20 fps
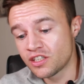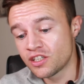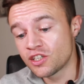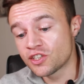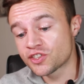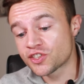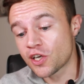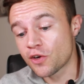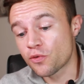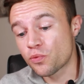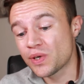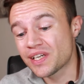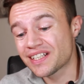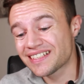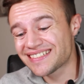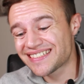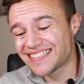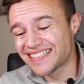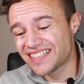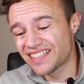So if we
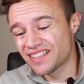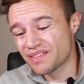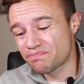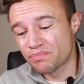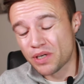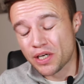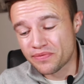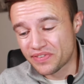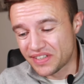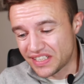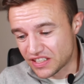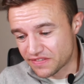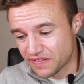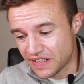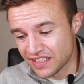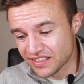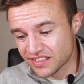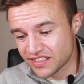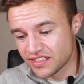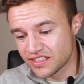consider both of these
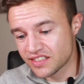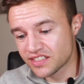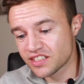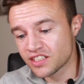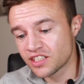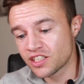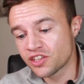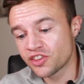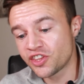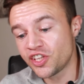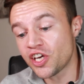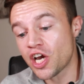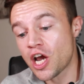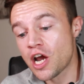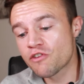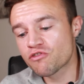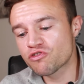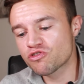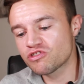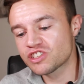factors, the
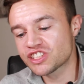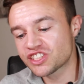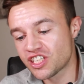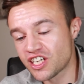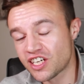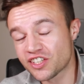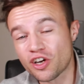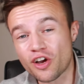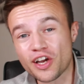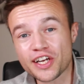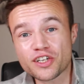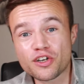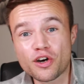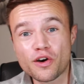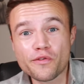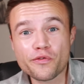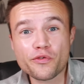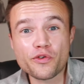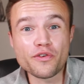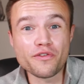overall return I
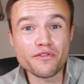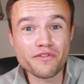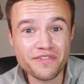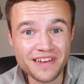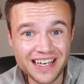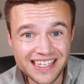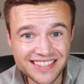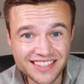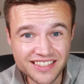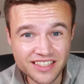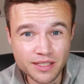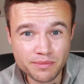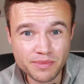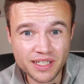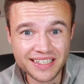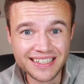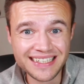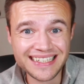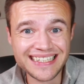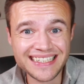got through investing the
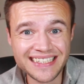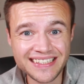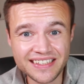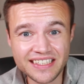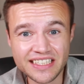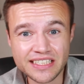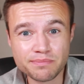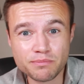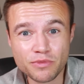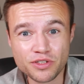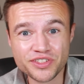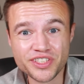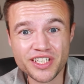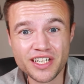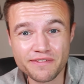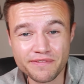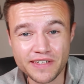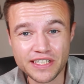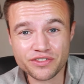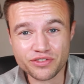money in this Monzo
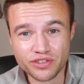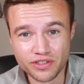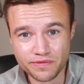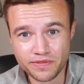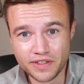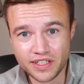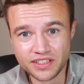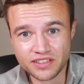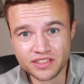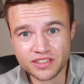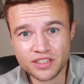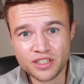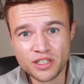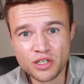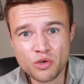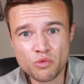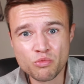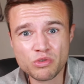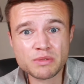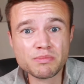Adventurous Fund
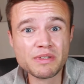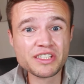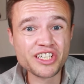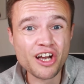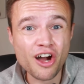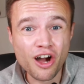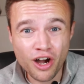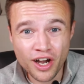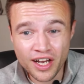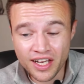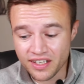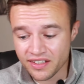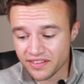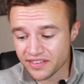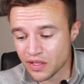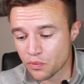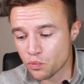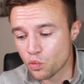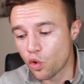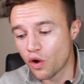was much higher
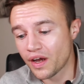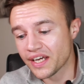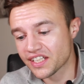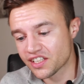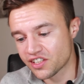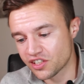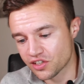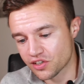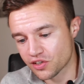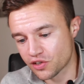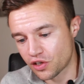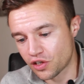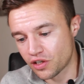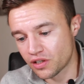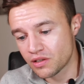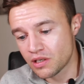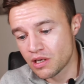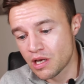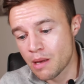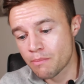than what I could have
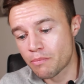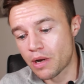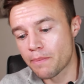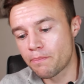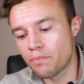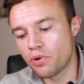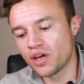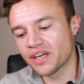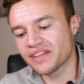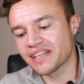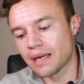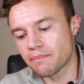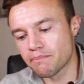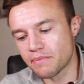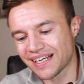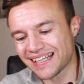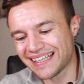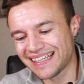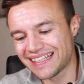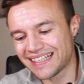got by putting that
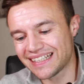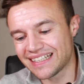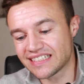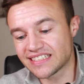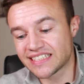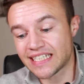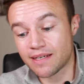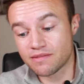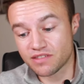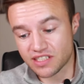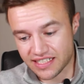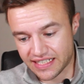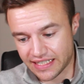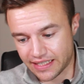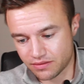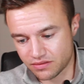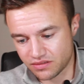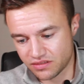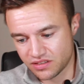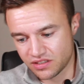money in a savings
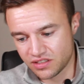account.